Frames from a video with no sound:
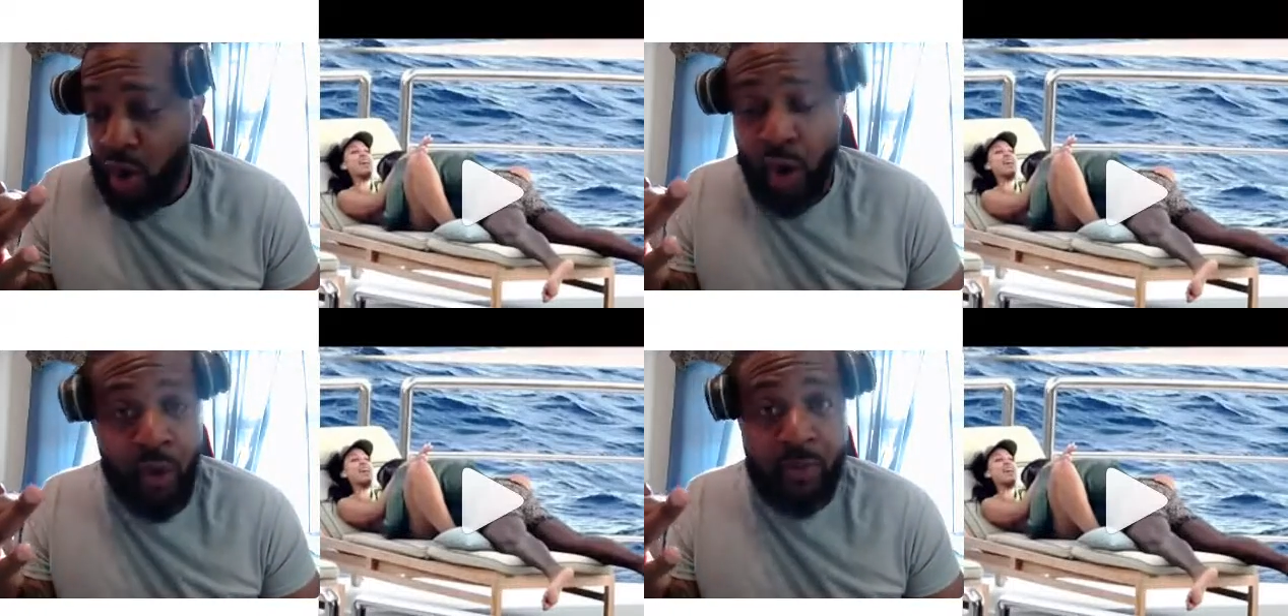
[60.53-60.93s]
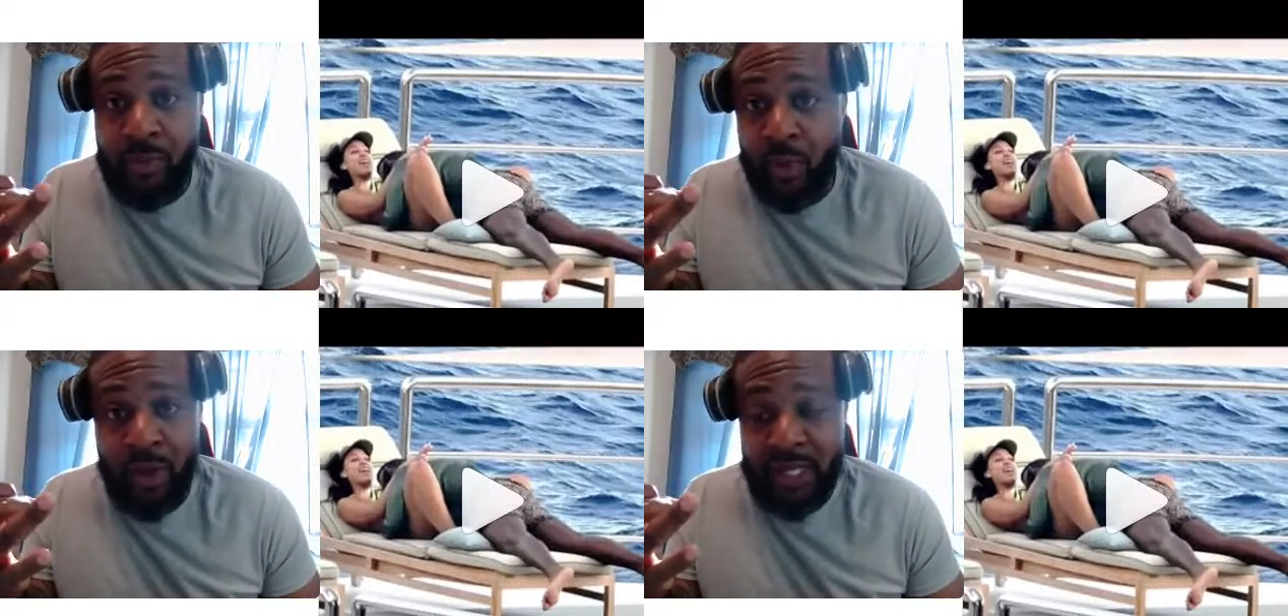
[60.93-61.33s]

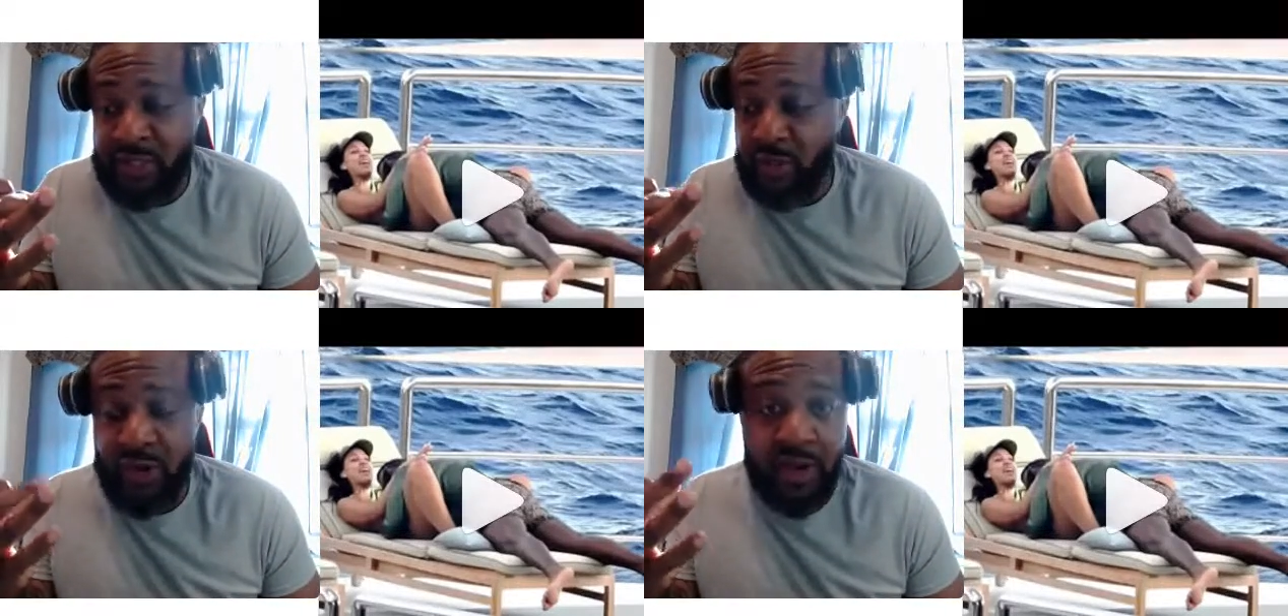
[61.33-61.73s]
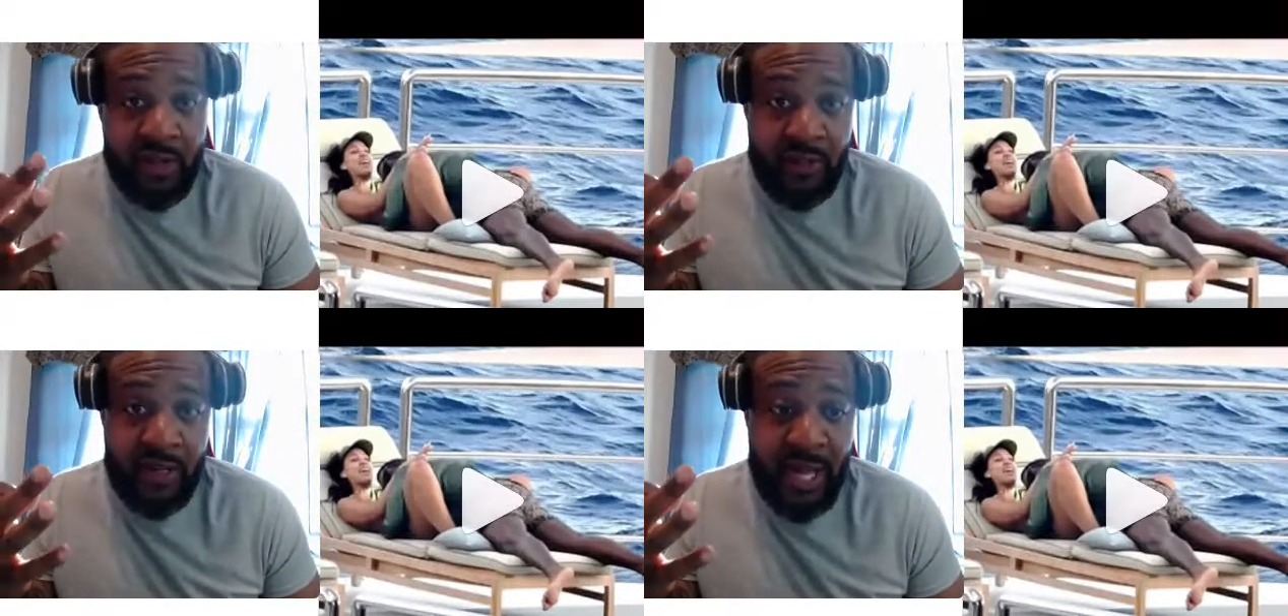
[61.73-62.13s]
homeboys, or
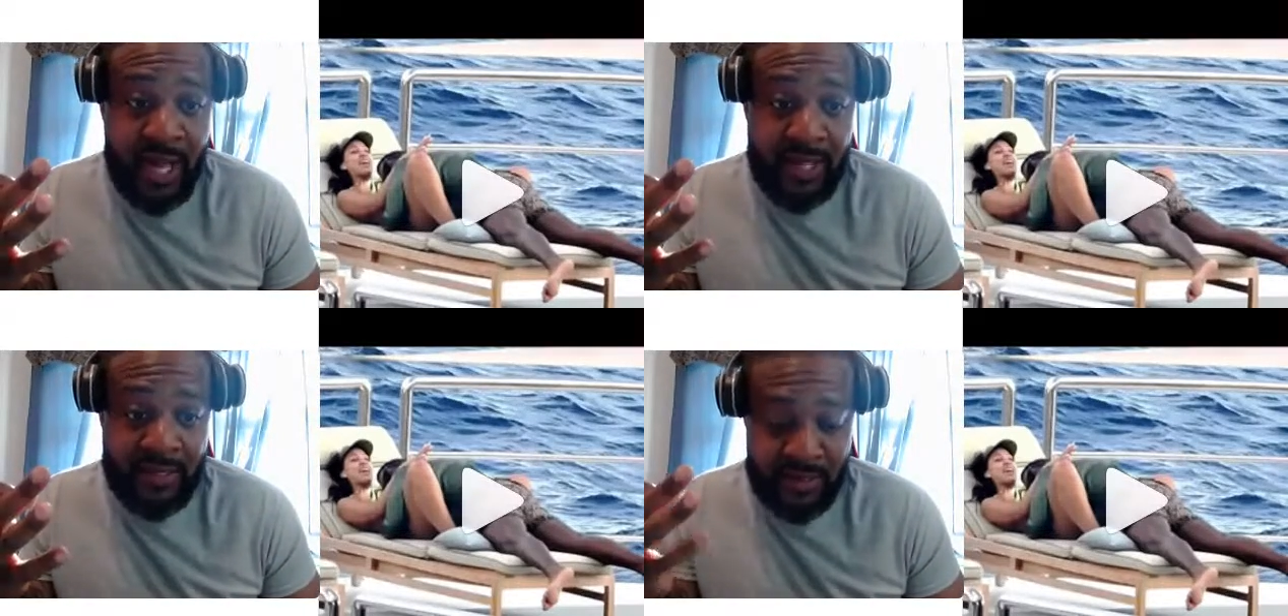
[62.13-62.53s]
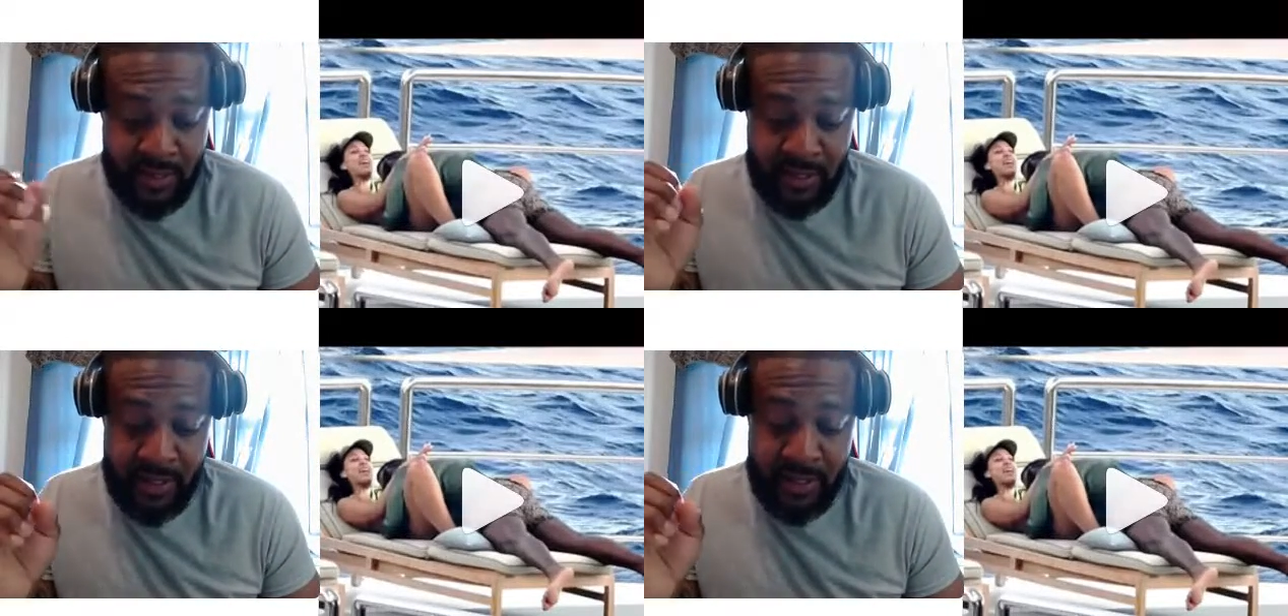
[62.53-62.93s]
other guys
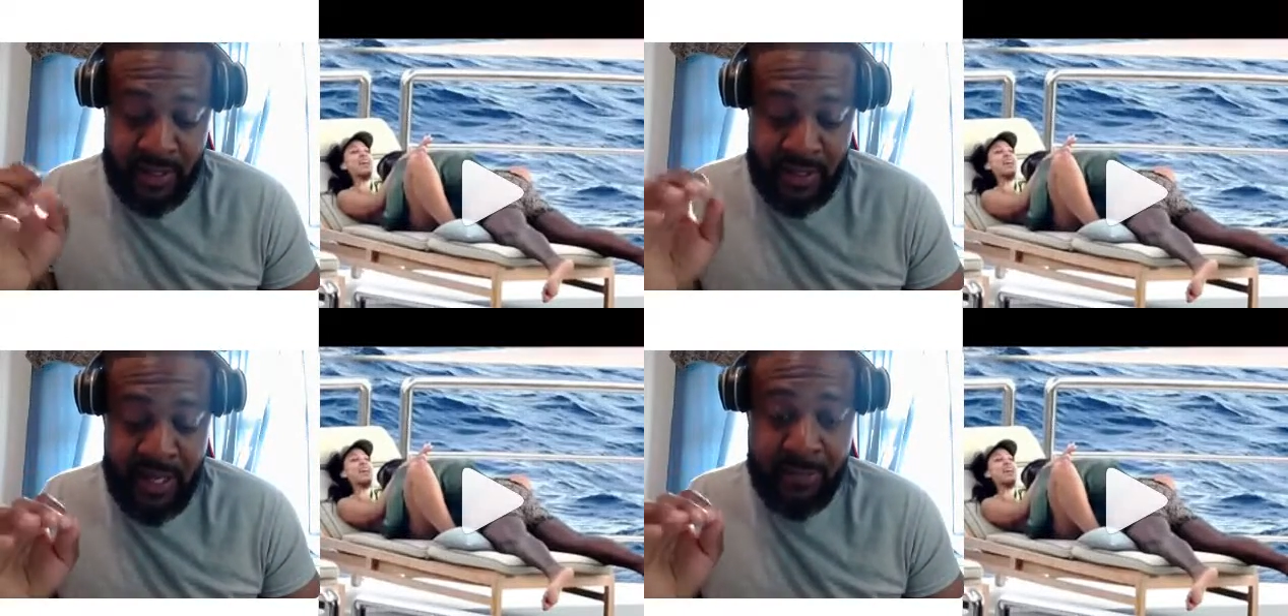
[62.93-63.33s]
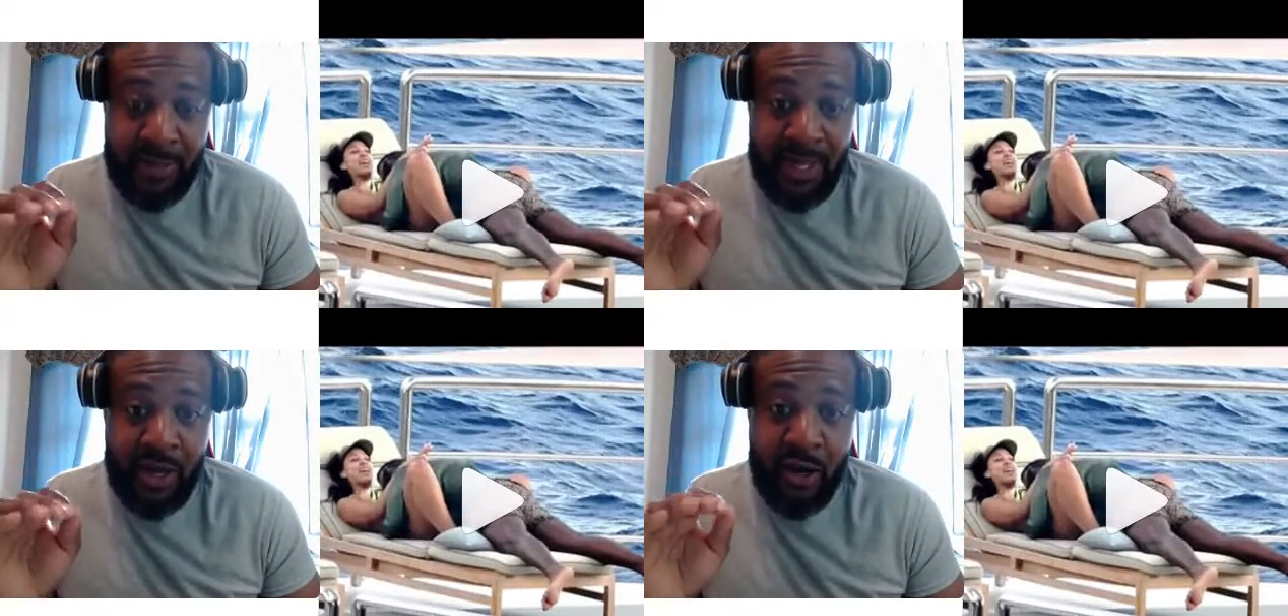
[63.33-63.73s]

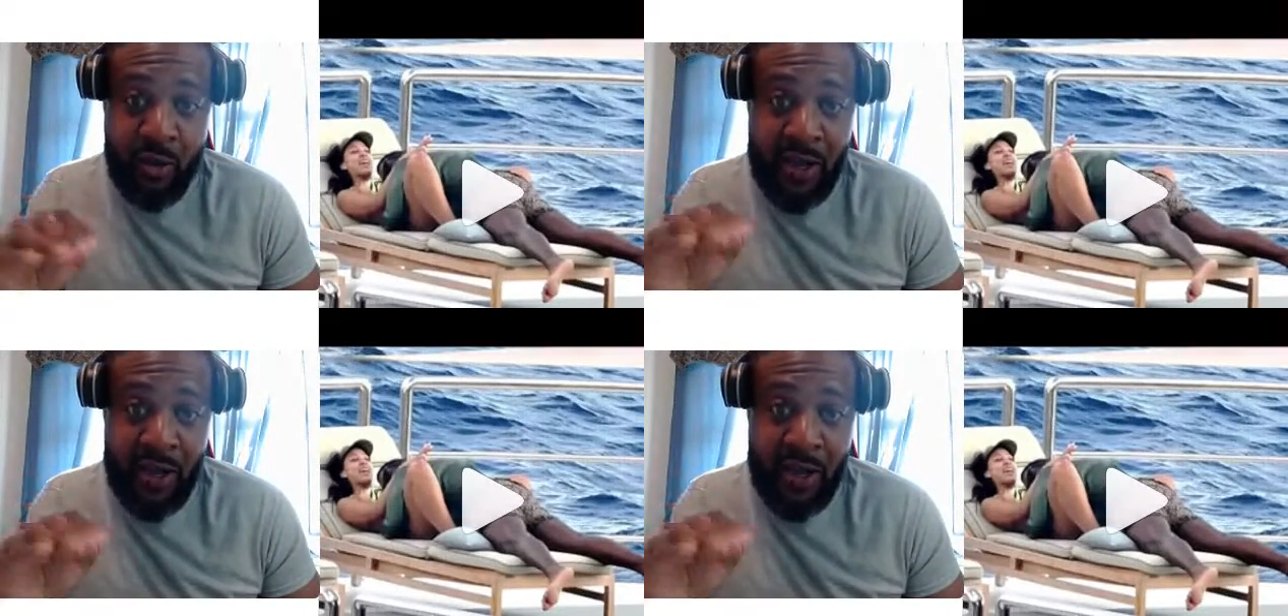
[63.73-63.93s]
keeping